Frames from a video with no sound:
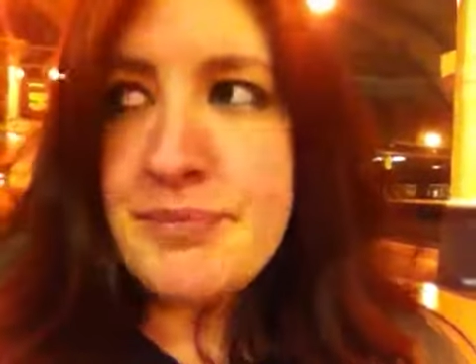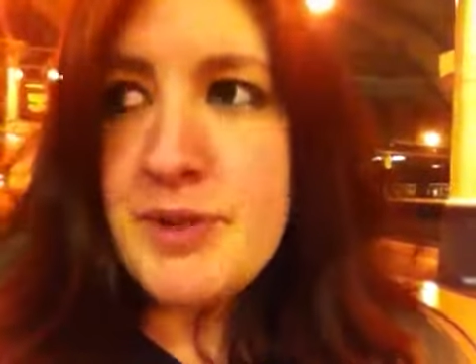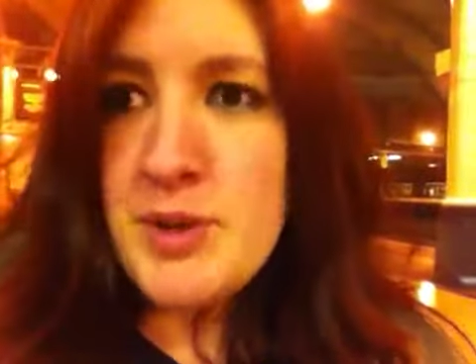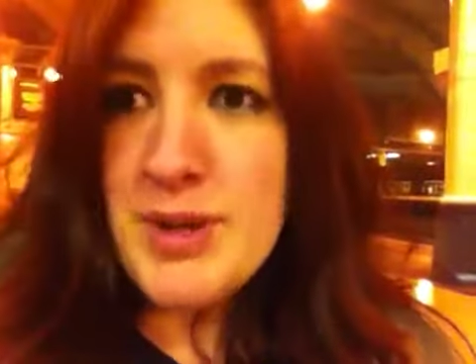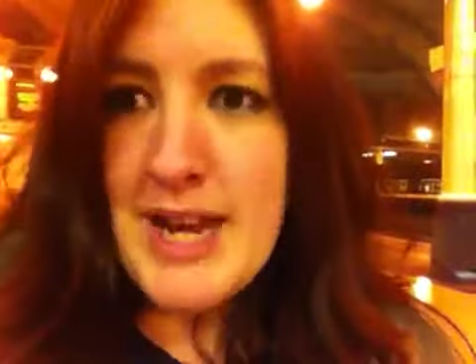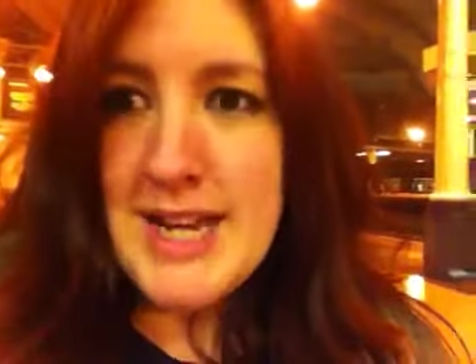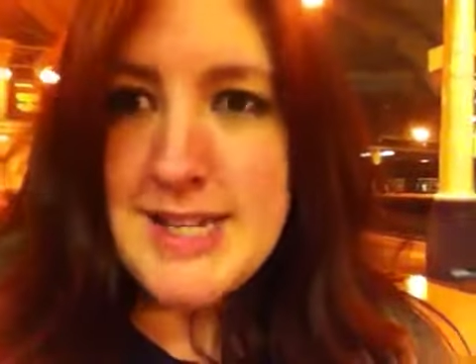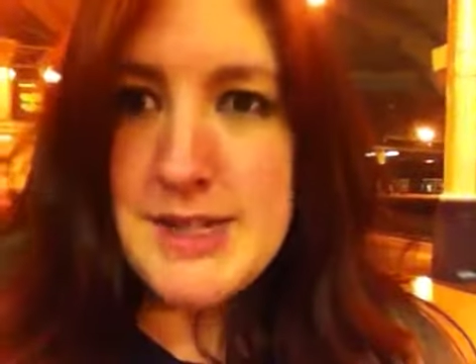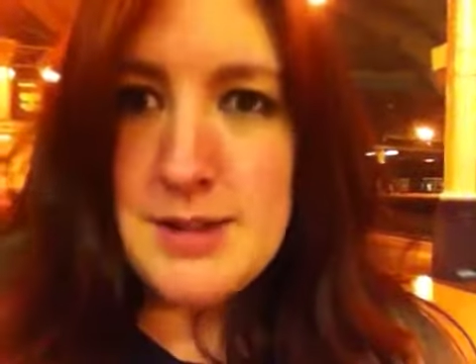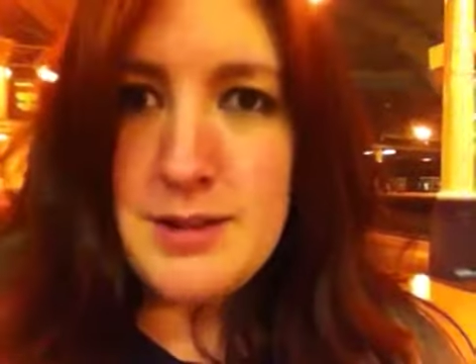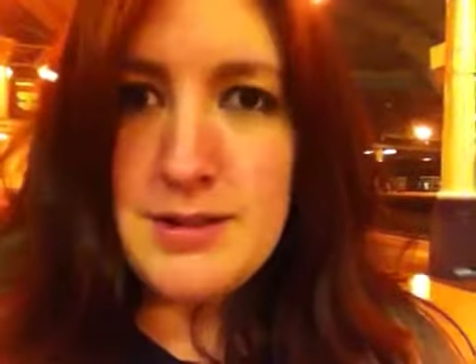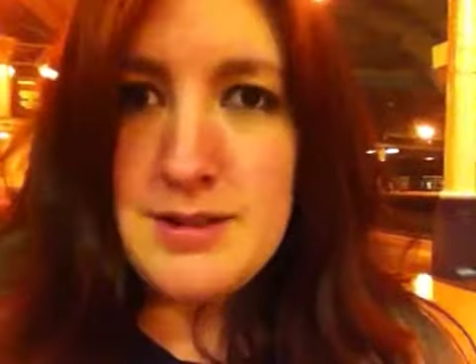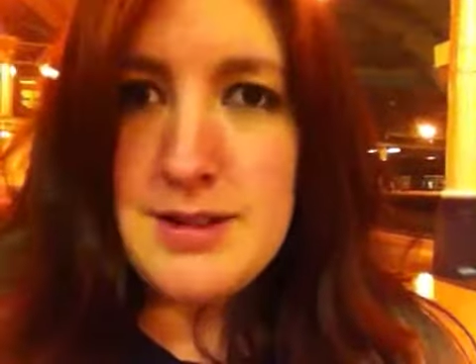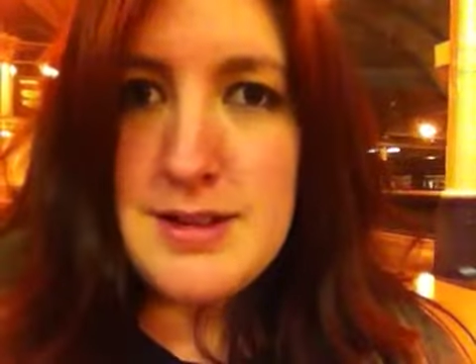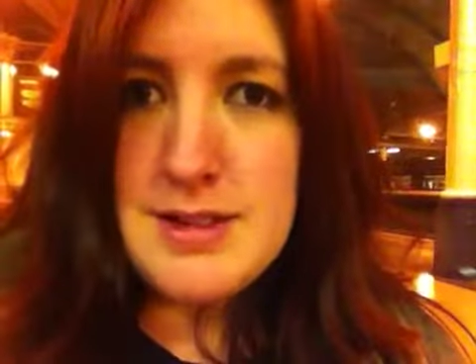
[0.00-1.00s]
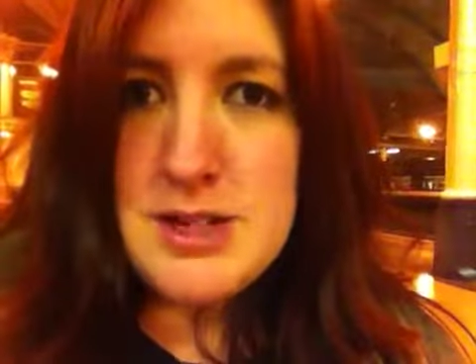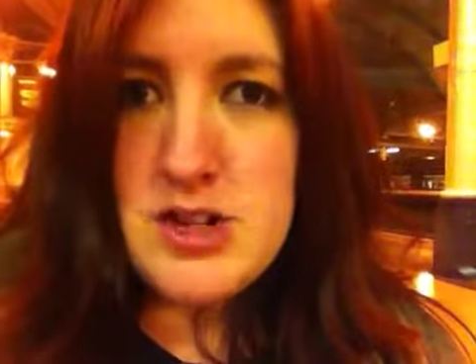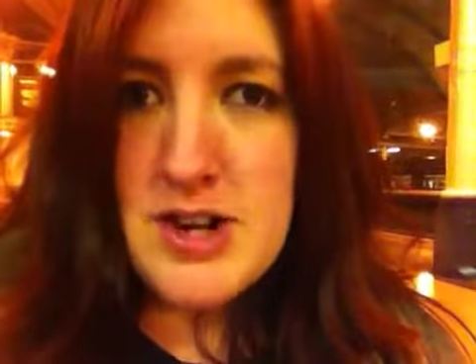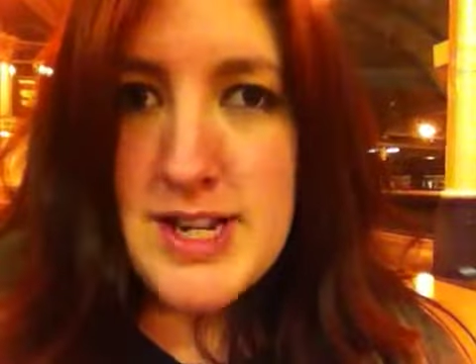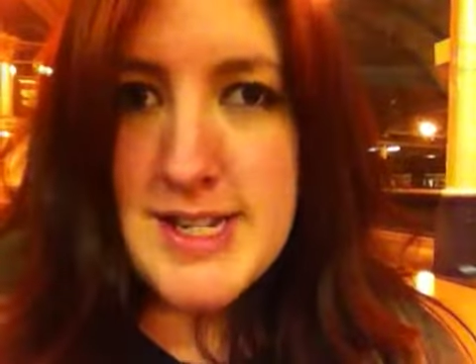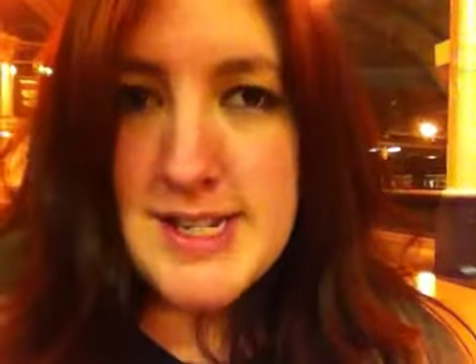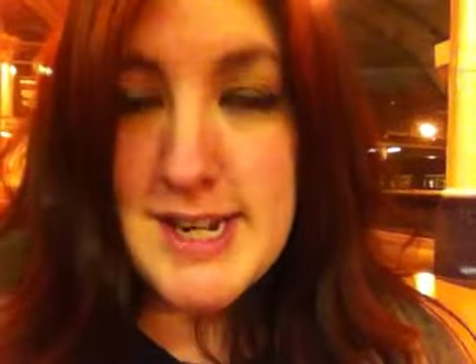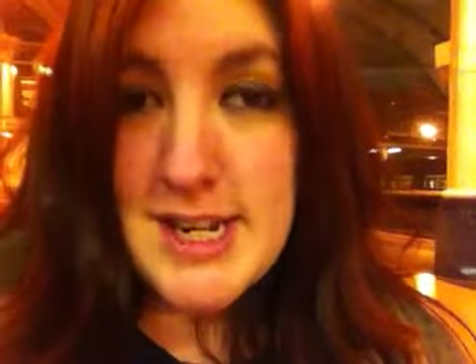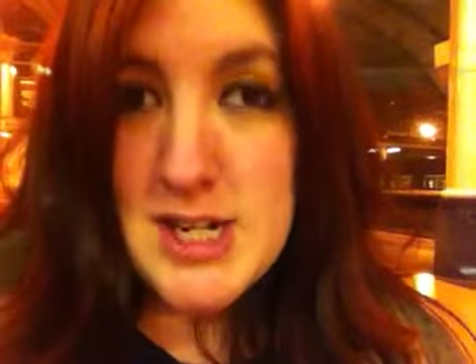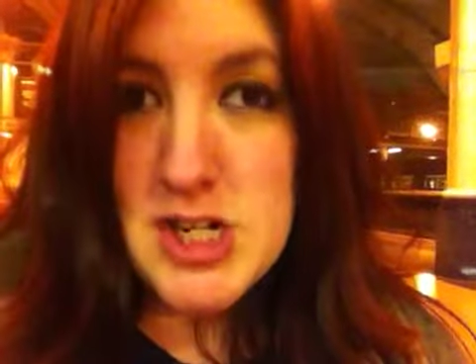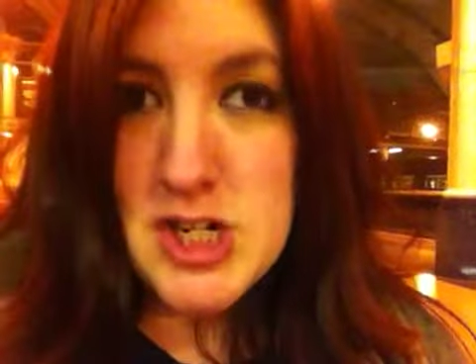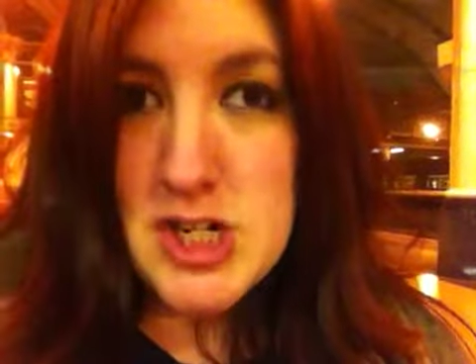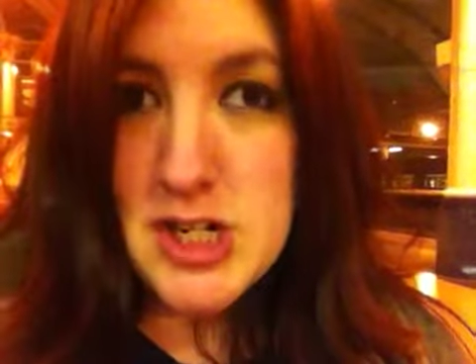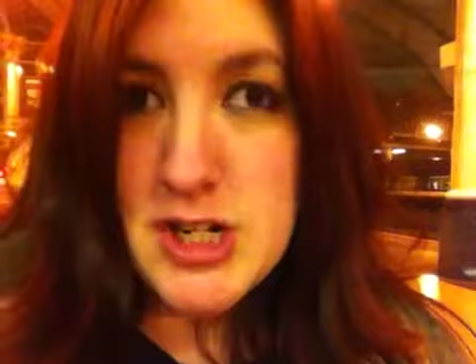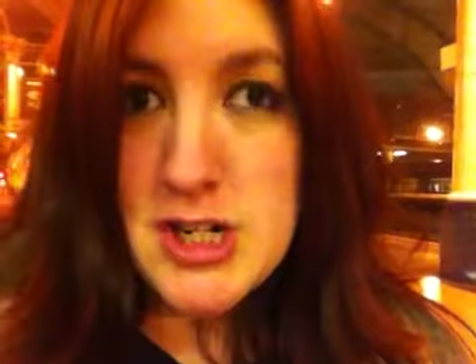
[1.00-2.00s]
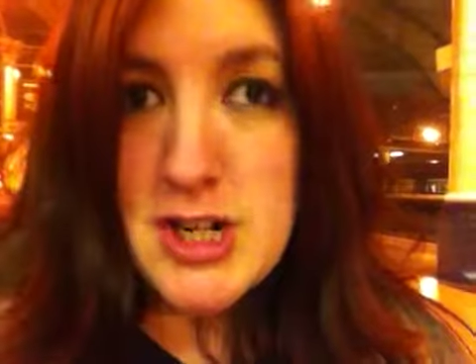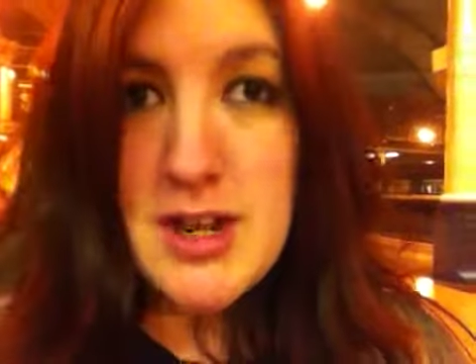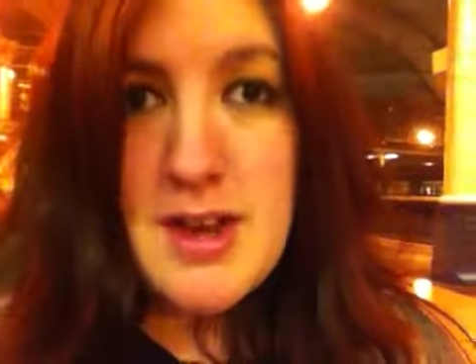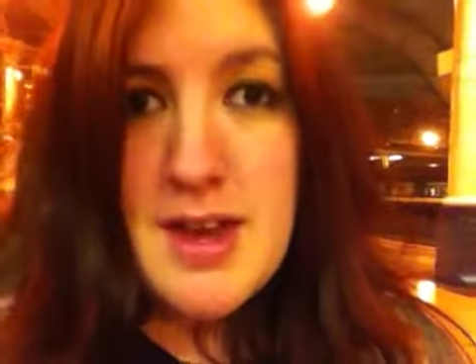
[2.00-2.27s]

Newcastle train station.